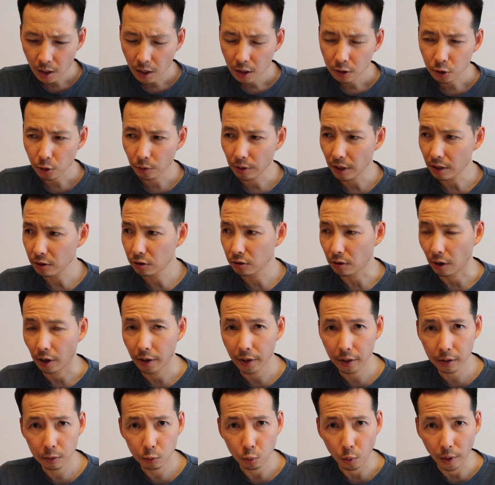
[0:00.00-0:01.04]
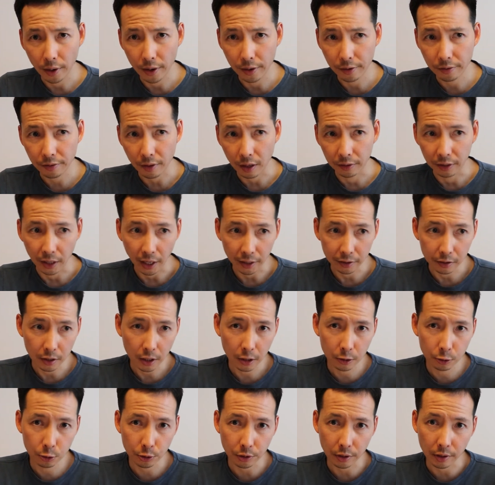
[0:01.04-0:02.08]
So they started with a
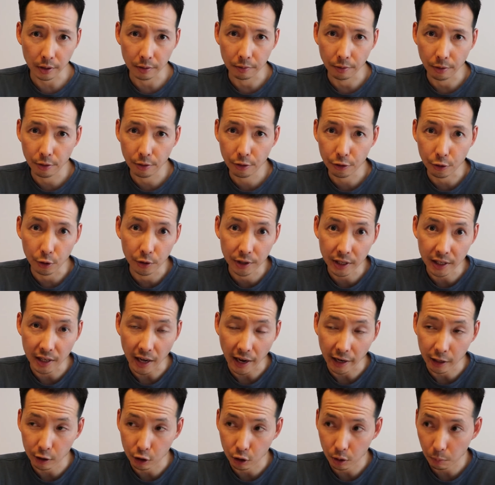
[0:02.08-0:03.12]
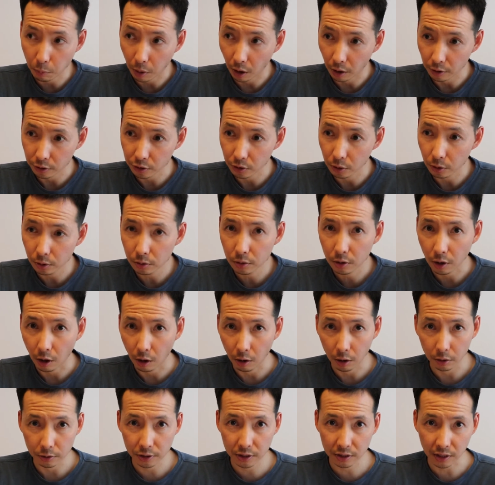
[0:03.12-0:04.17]
930 acre parcel
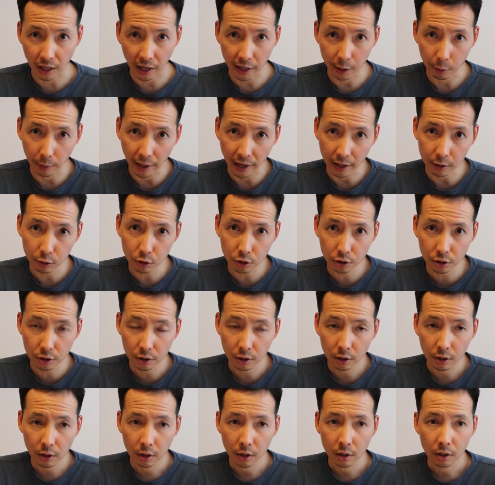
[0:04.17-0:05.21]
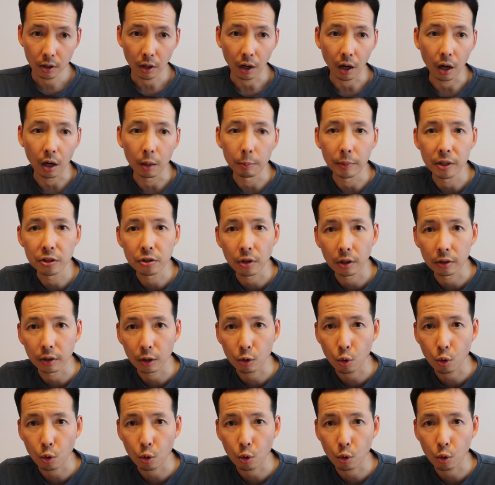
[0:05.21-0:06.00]
called Sky Ranch. It's on the